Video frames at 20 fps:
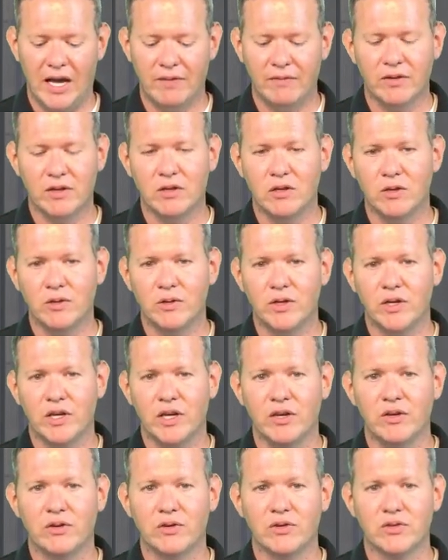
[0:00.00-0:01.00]
I've
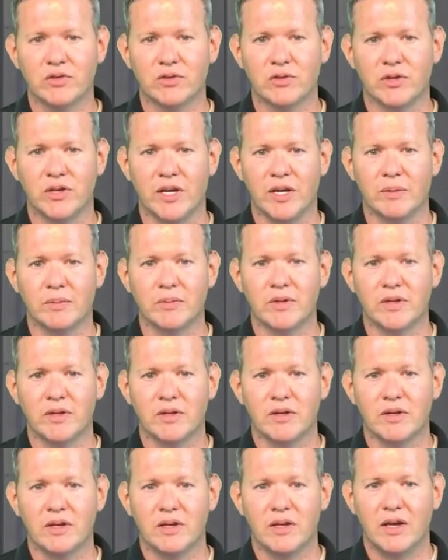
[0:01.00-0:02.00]
included in your script
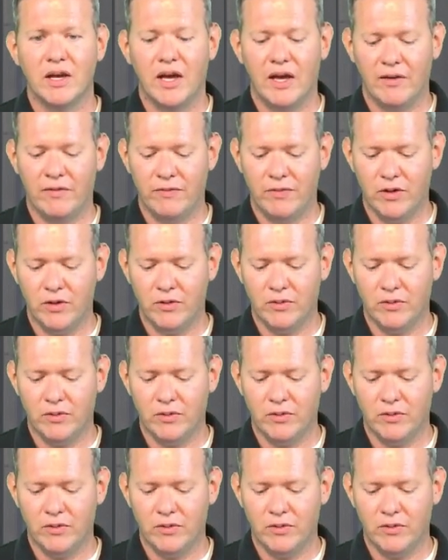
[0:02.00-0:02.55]
a